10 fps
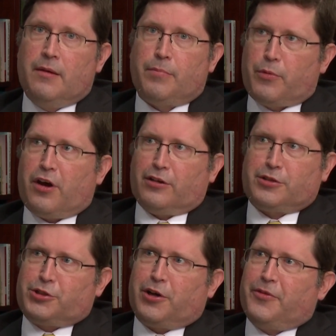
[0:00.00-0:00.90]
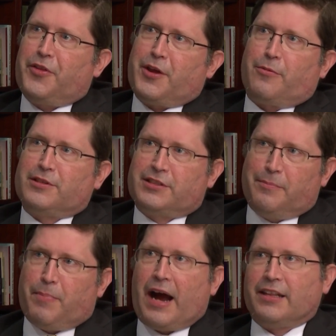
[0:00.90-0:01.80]
But we also showed that there was
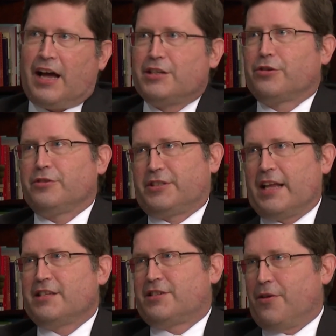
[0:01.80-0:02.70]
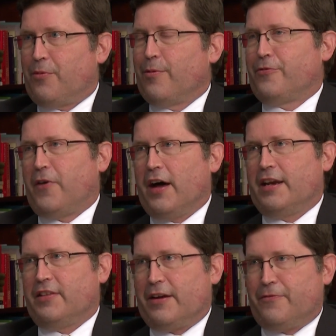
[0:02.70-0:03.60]
some biological sense that we were
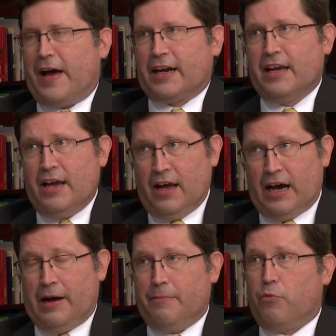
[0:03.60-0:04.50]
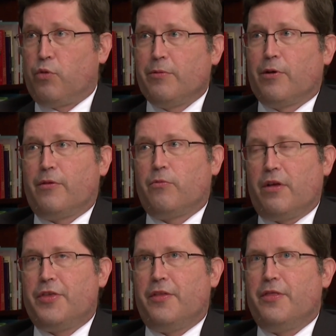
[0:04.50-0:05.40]
finding, that in fact,
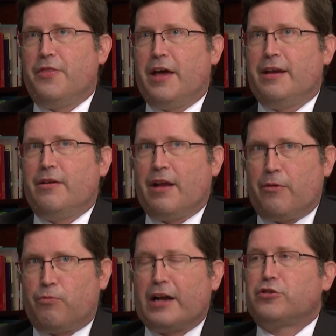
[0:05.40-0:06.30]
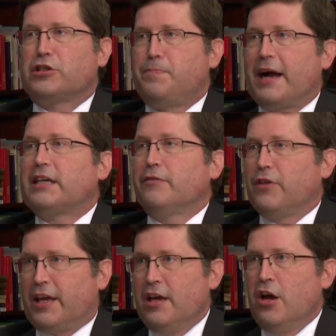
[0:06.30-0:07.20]
that
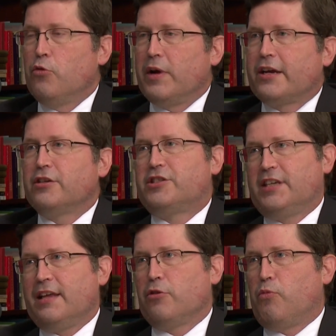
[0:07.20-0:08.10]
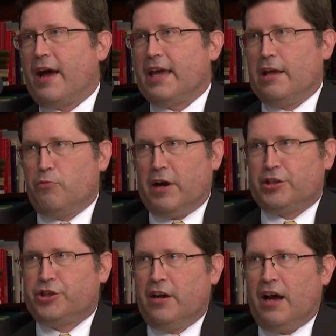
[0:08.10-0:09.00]
retrospectively, we could see the way in
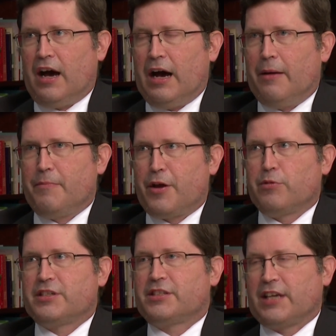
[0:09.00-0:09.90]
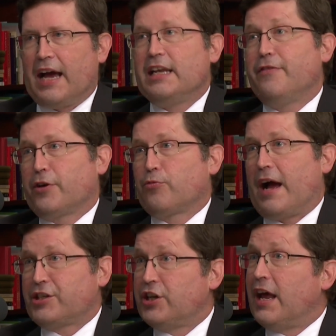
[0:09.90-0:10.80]
which there was a scientific
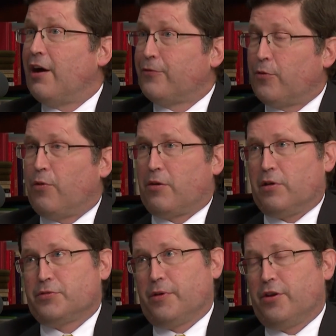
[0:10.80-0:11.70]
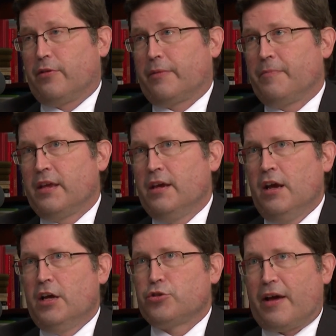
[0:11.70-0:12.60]
rationale for what it was we're doing.
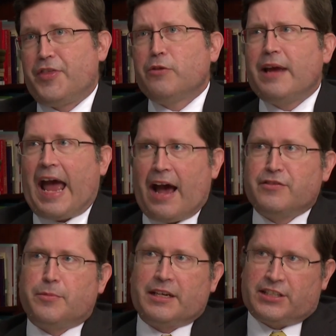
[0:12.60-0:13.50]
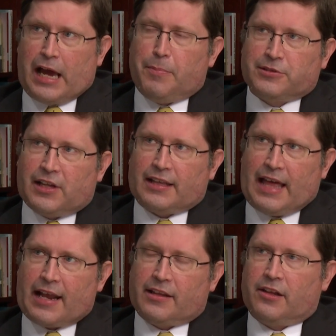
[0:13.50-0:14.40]
So I think we have some examples like
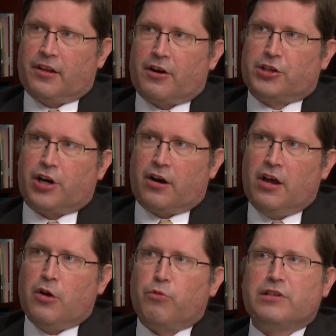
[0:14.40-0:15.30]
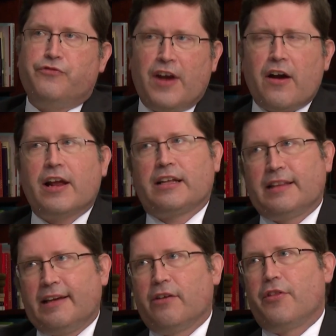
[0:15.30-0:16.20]
that in the literature where it's very
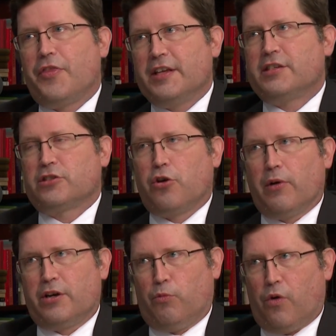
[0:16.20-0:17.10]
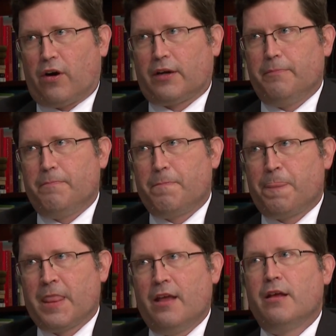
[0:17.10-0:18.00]
clear that this is going to work.
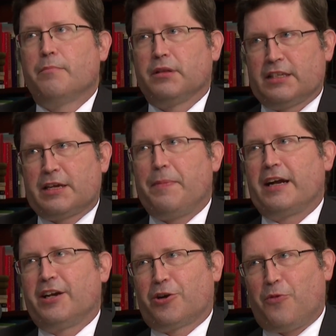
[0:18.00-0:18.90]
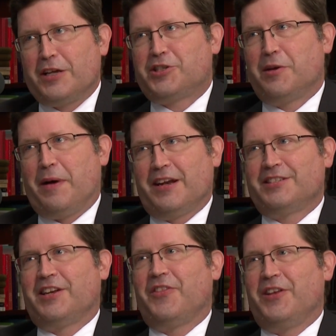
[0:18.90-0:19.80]
But let's get back to your question about
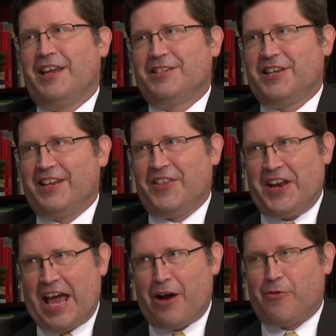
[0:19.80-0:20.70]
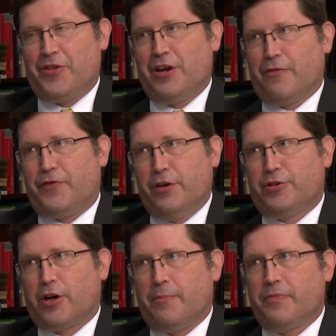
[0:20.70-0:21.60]
is it in the now or the near
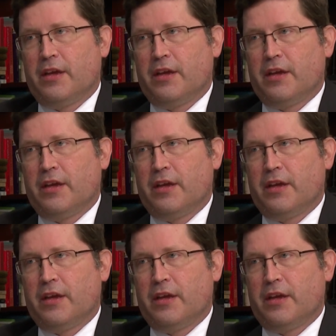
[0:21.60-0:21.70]
future?